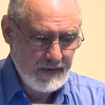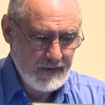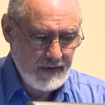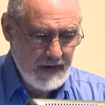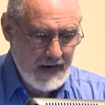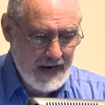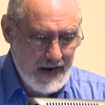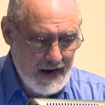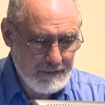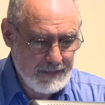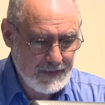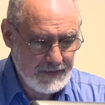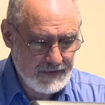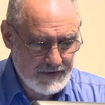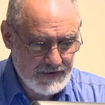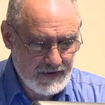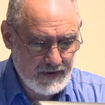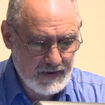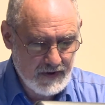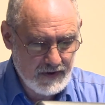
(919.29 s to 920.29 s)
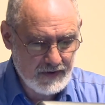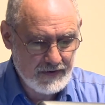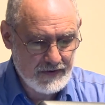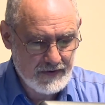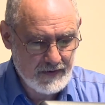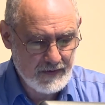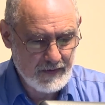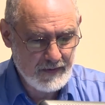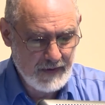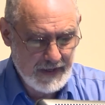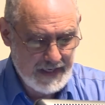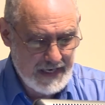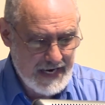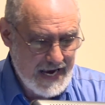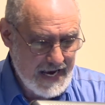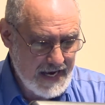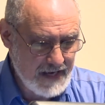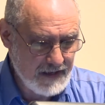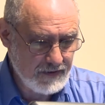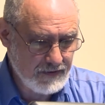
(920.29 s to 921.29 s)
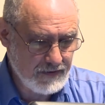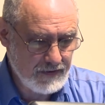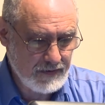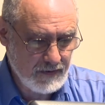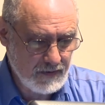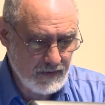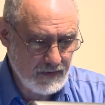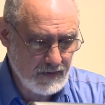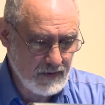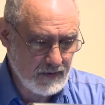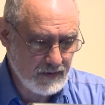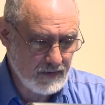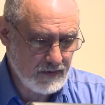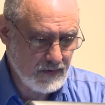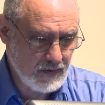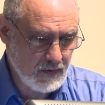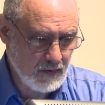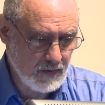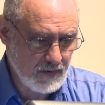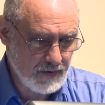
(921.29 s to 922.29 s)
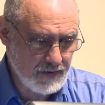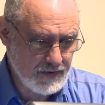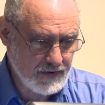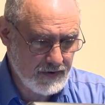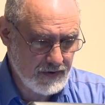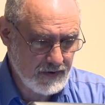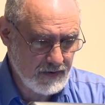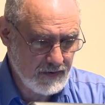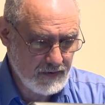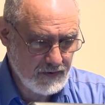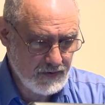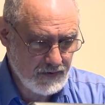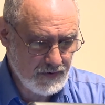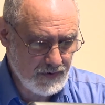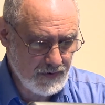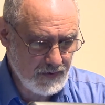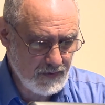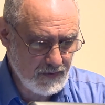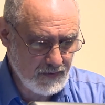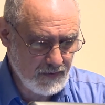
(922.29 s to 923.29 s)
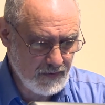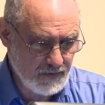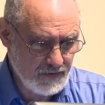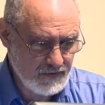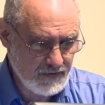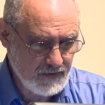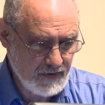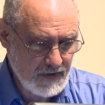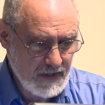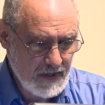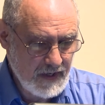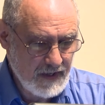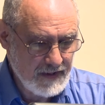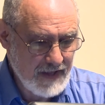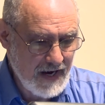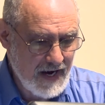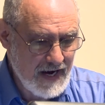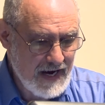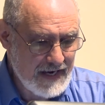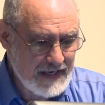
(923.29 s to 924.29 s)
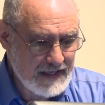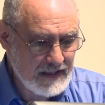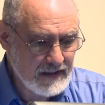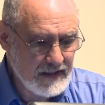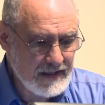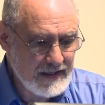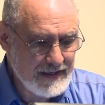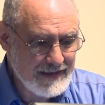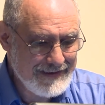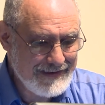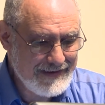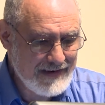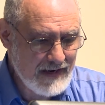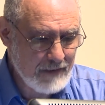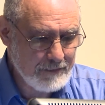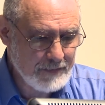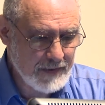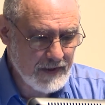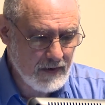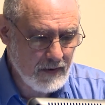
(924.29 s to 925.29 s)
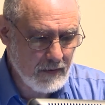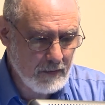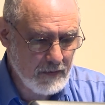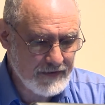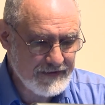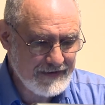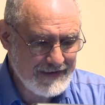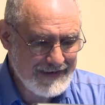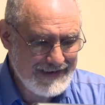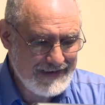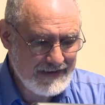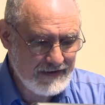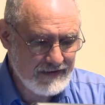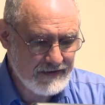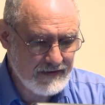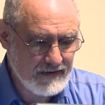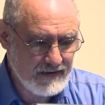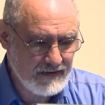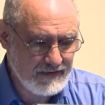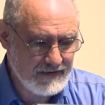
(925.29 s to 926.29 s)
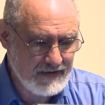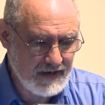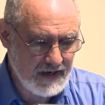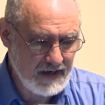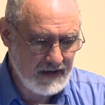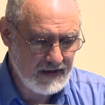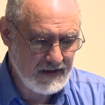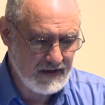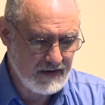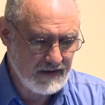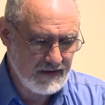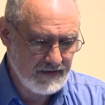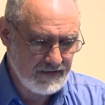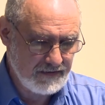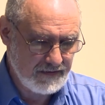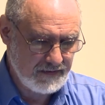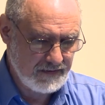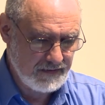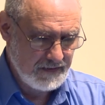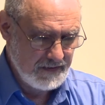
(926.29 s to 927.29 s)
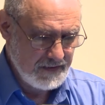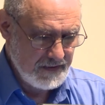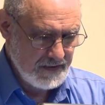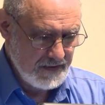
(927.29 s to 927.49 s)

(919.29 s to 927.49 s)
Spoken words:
happens to concern the attitude towards Jews. The highly adept and almost instantaneous